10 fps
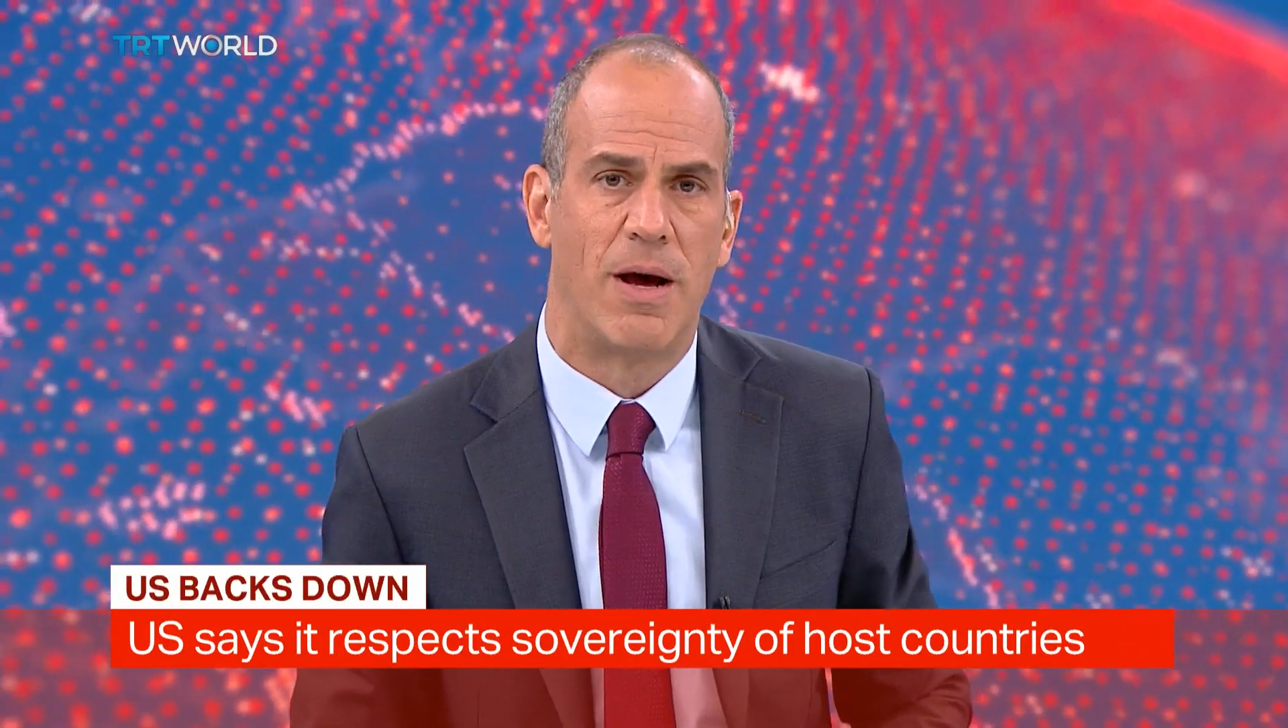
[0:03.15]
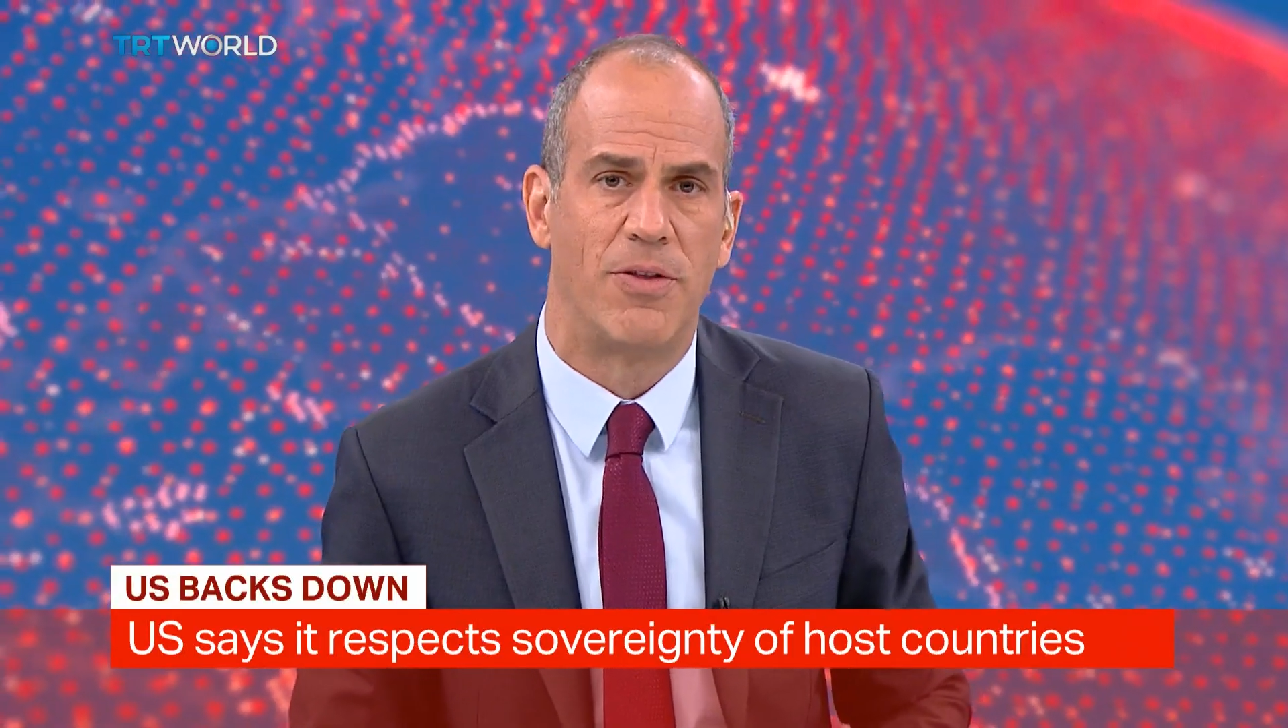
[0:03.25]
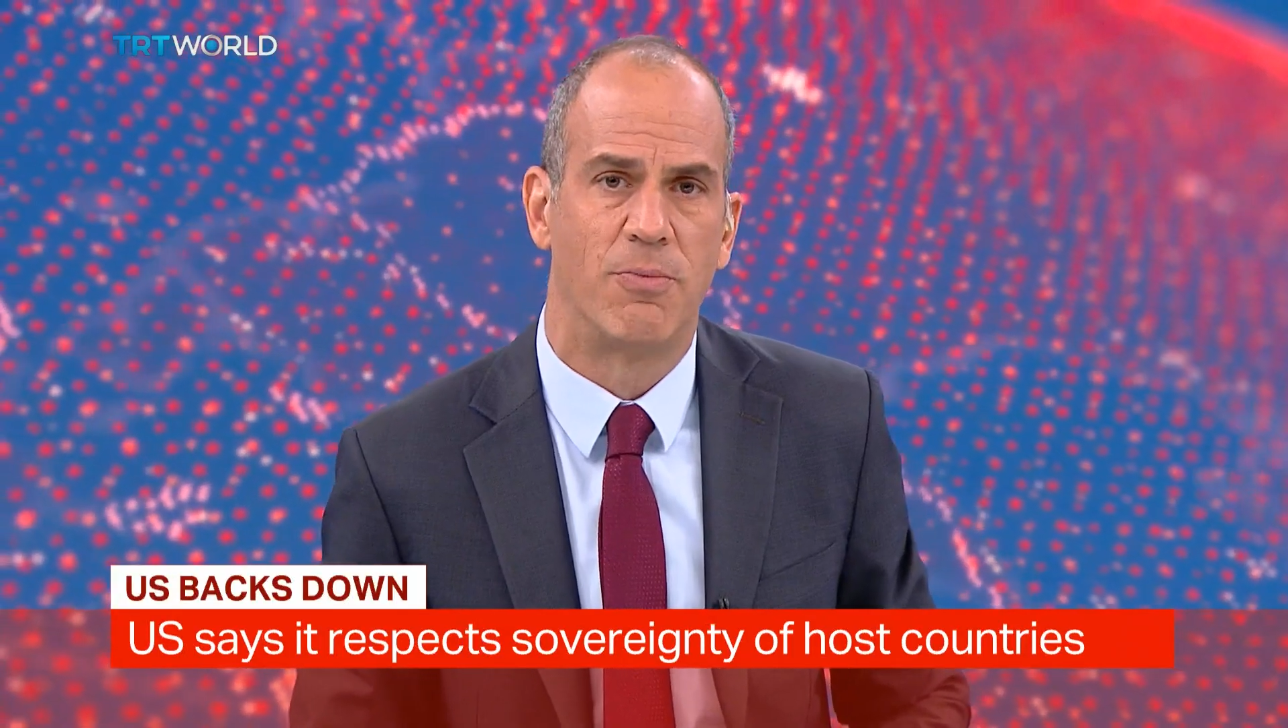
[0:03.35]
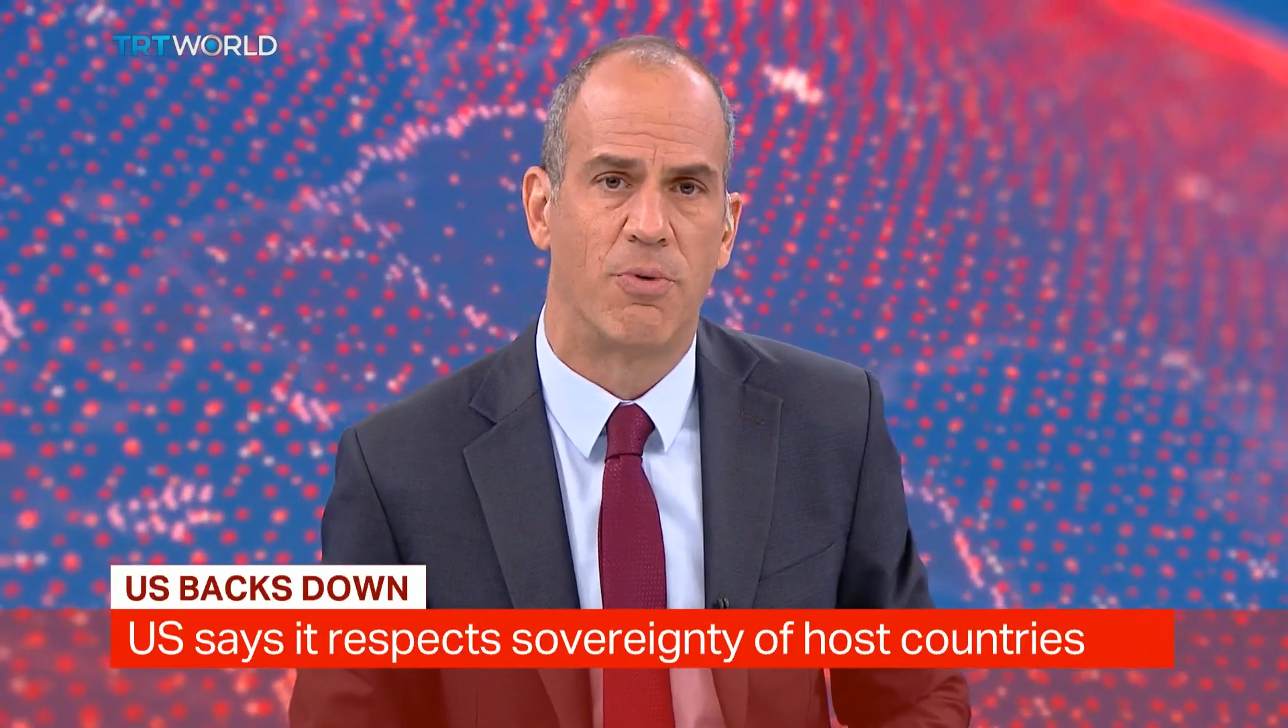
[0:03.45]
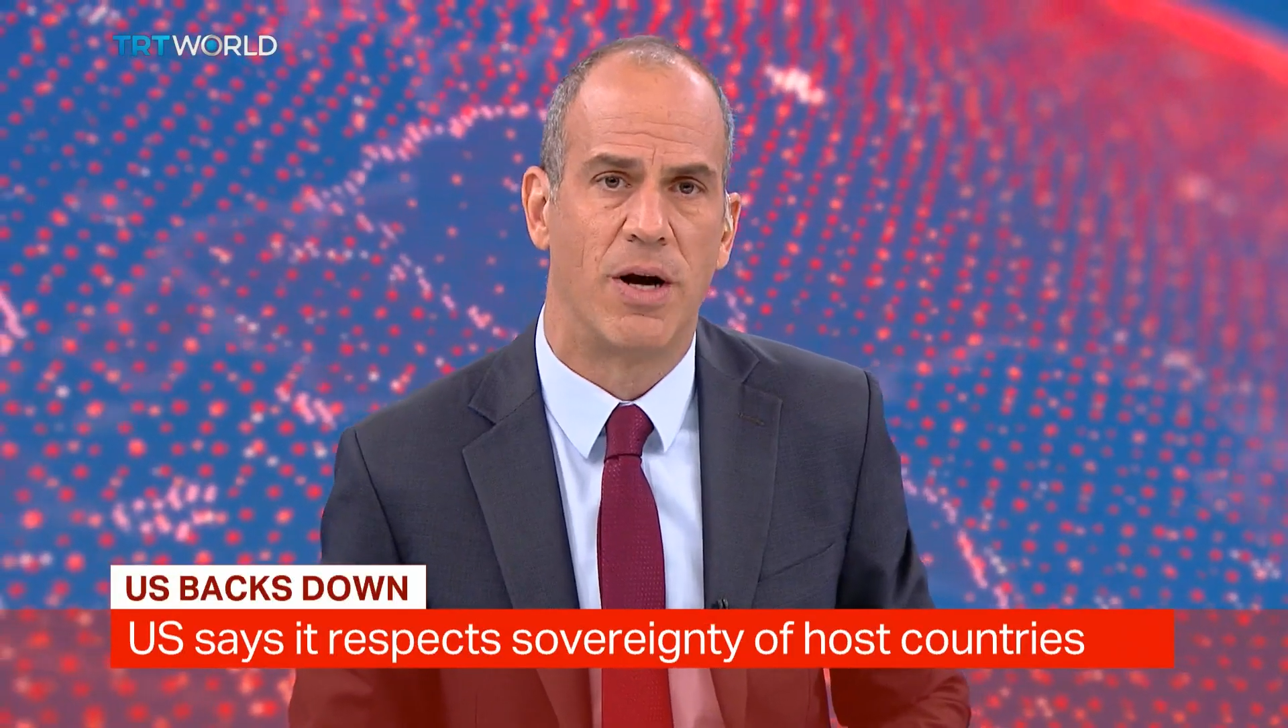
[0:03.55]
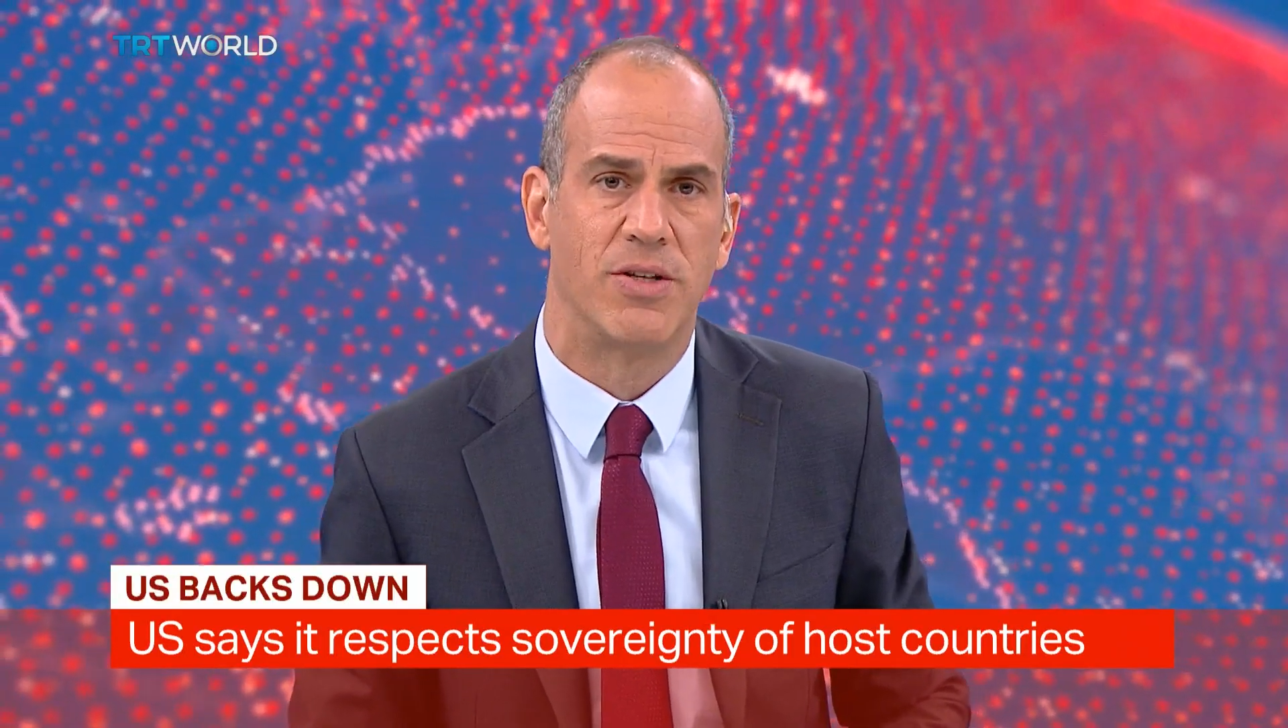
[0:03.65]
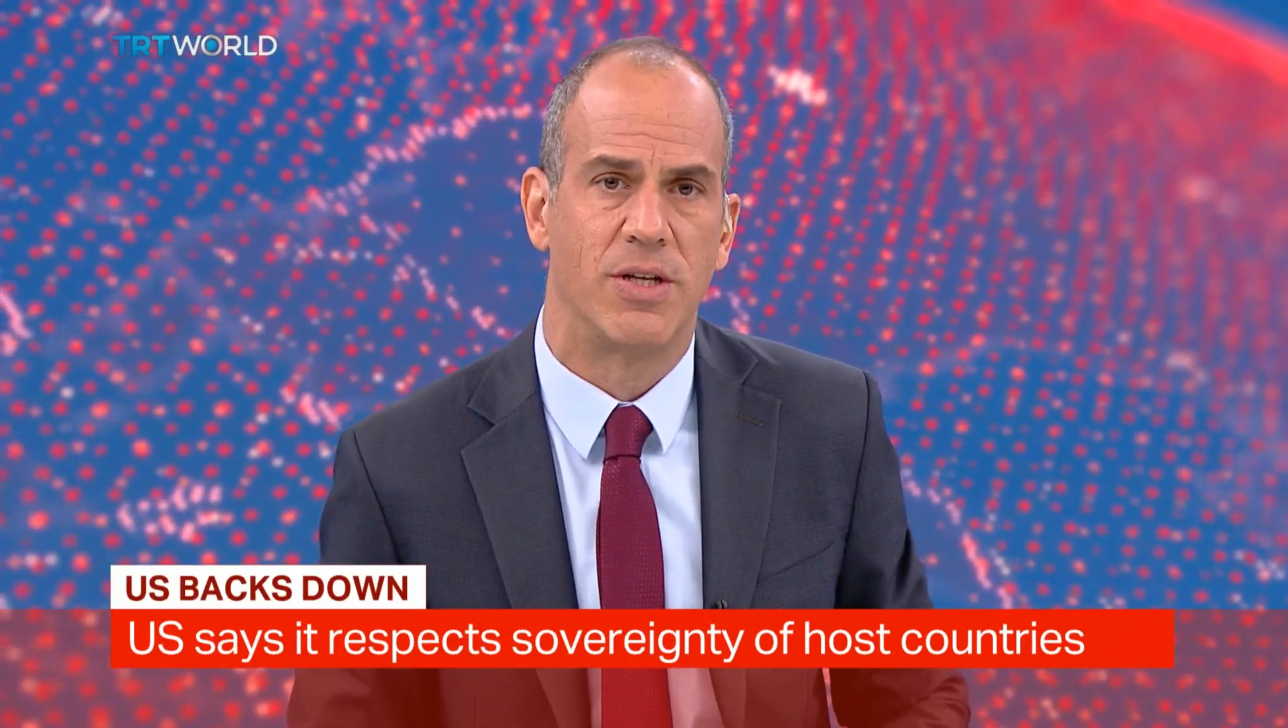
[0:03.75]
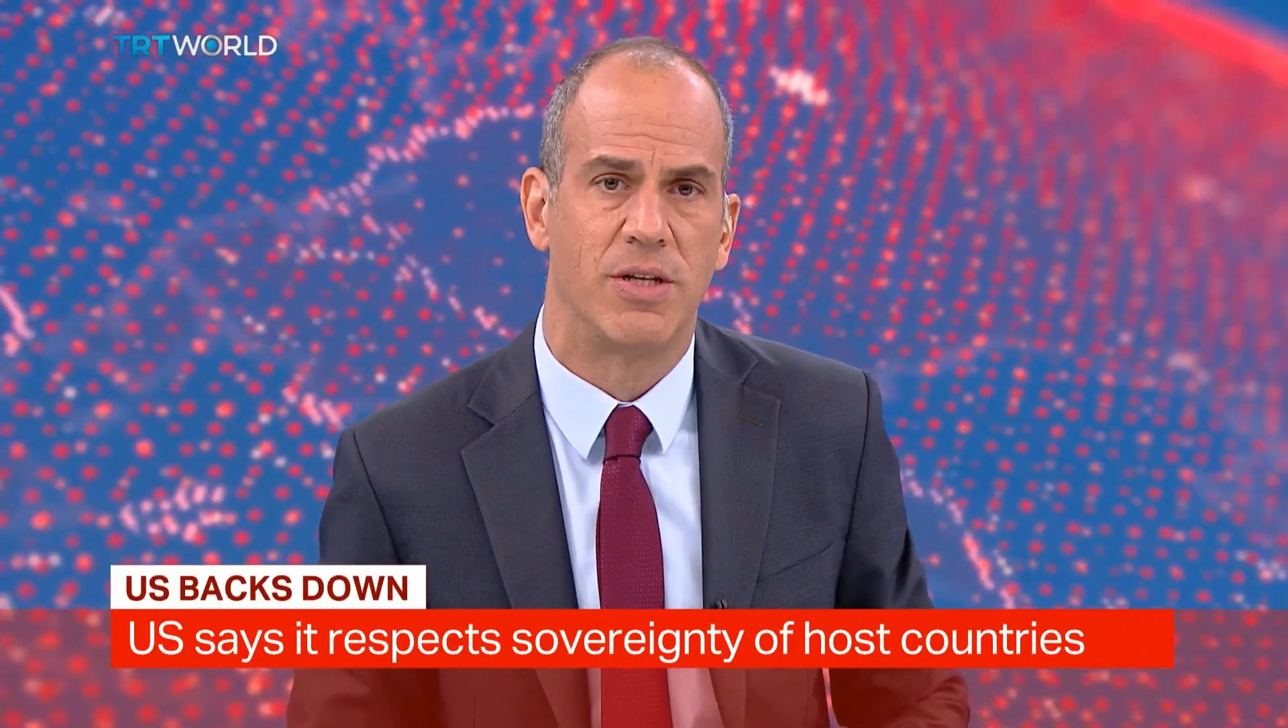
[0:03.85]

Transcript: Matthew Bryza.